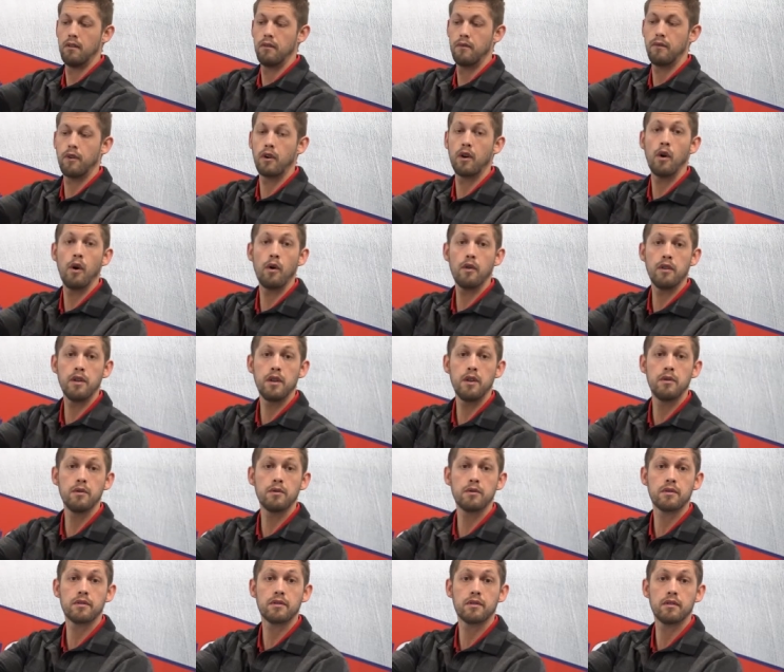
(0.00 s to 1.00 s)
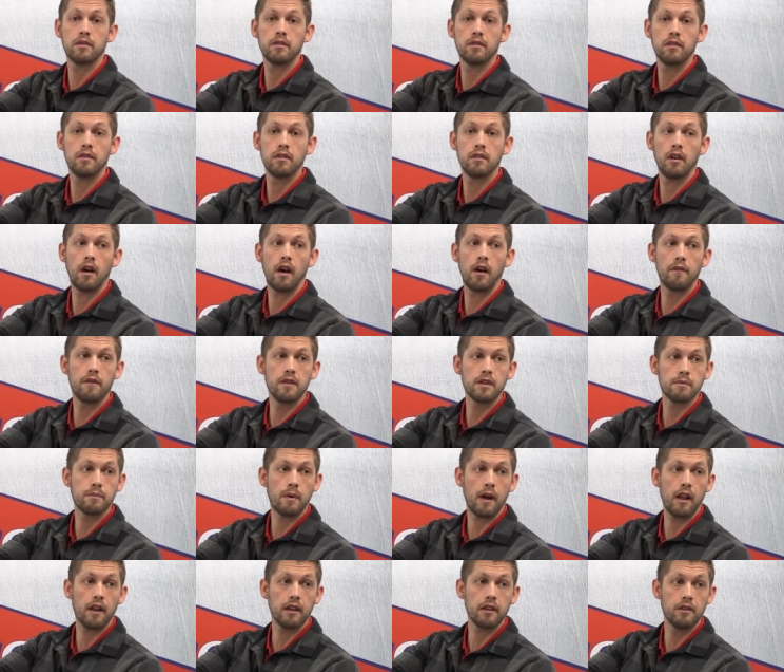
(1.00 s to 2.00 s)
forego the use of this
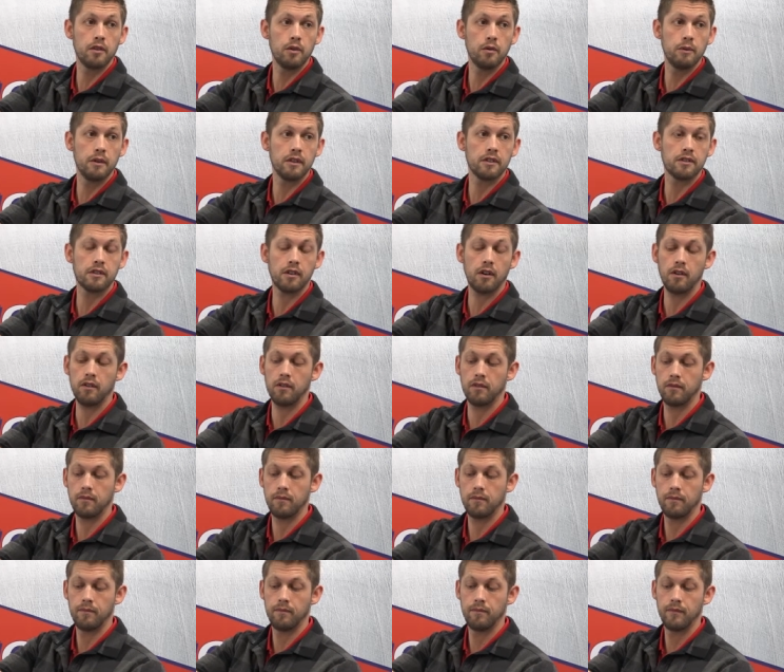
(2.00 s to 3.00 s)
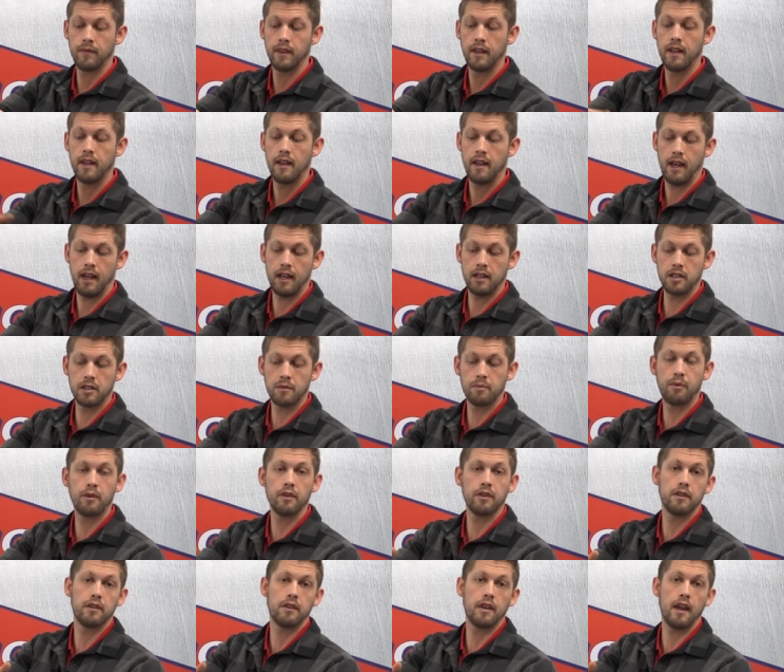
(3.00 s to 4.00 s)
polytube insert and just
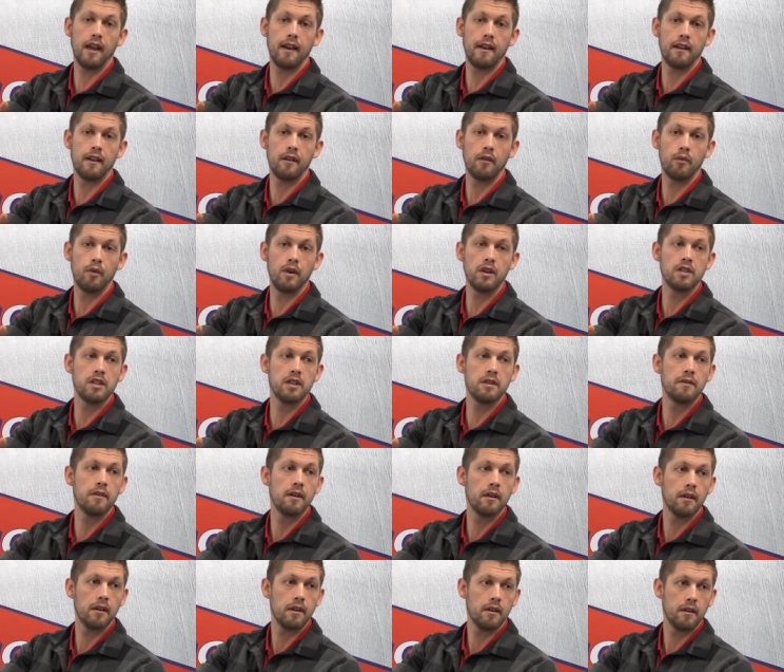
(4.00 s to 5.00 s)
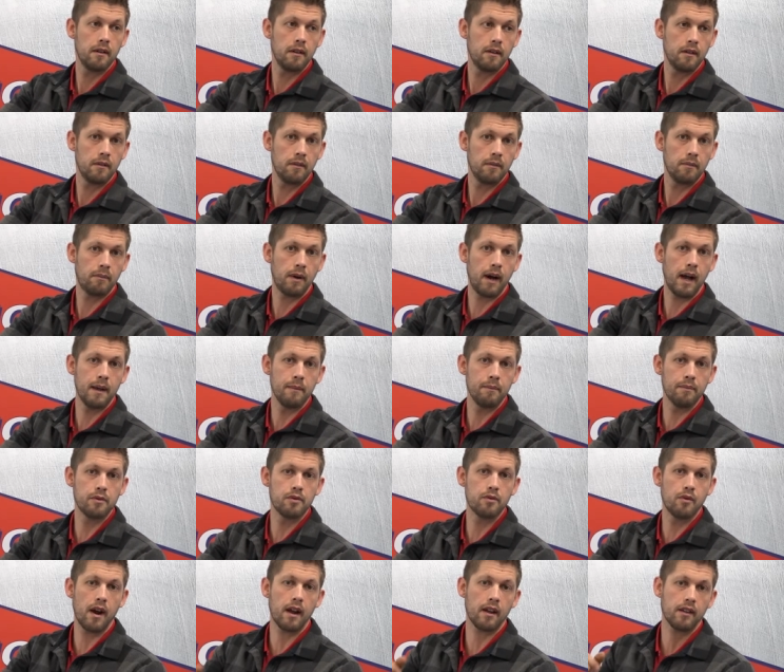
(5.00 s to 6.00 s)
put that rigid pipe
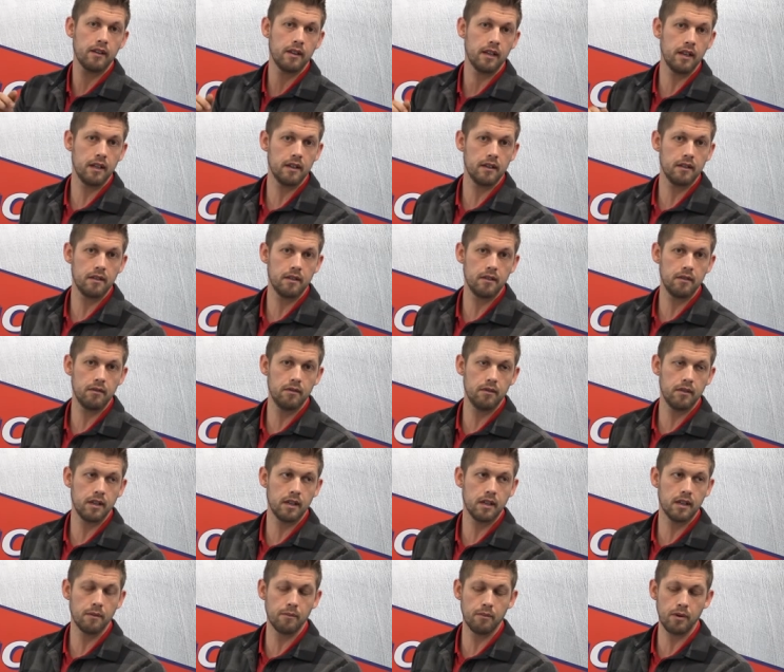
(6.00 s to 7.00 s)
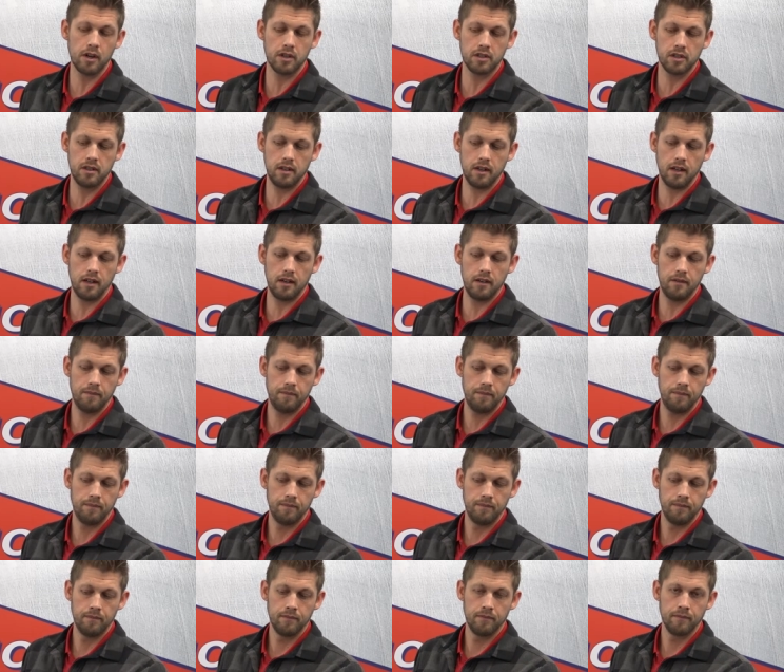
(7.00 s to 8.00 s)
directly into the compression nut.
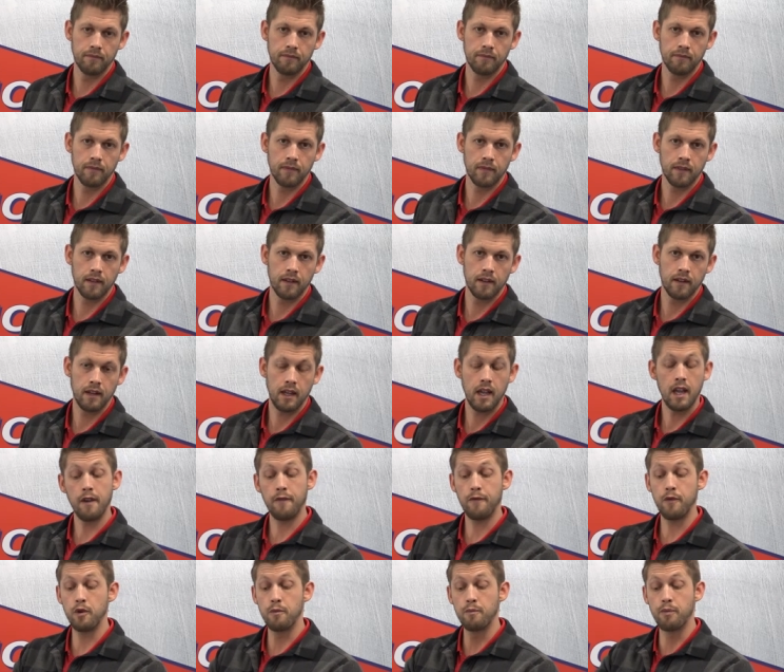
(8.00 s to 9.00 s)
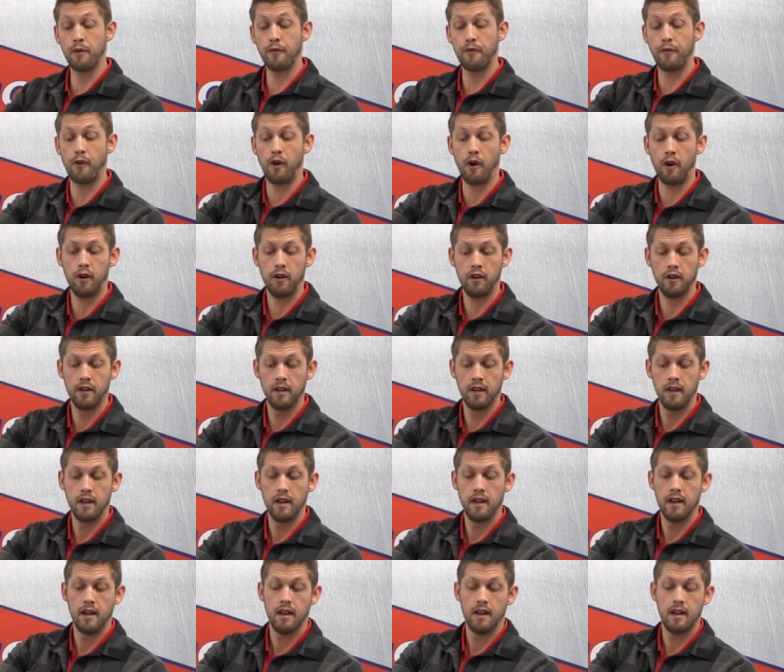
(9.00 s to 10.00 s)
If you'd prefer
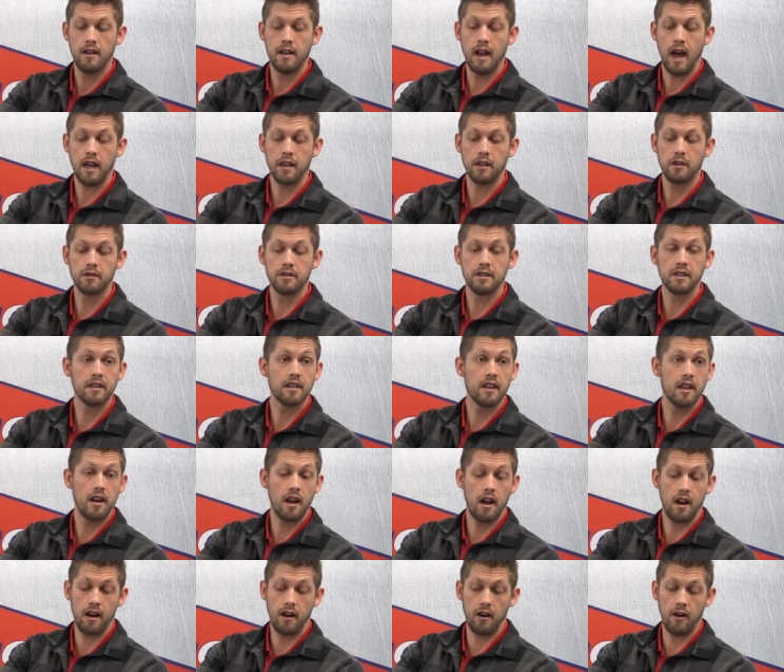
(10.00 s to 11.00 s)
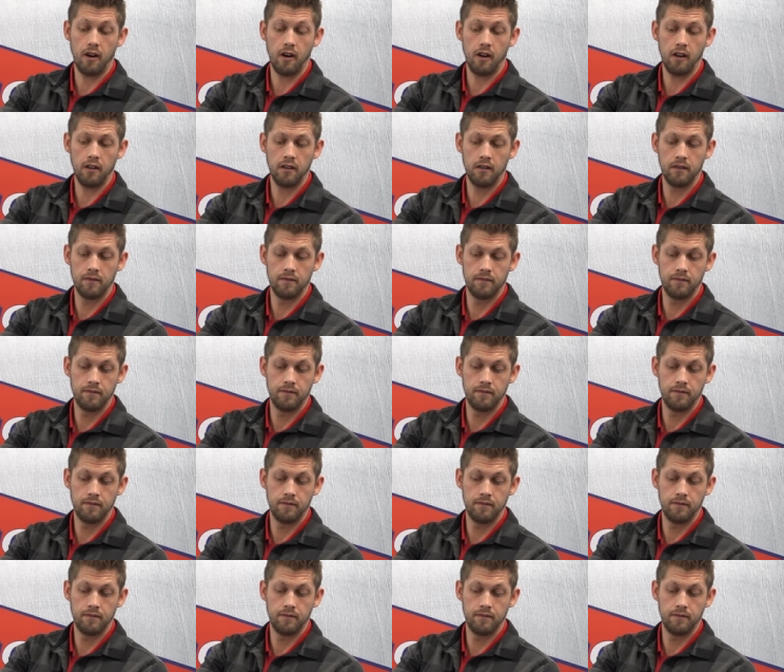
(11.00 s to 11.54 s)
not using the nut at all,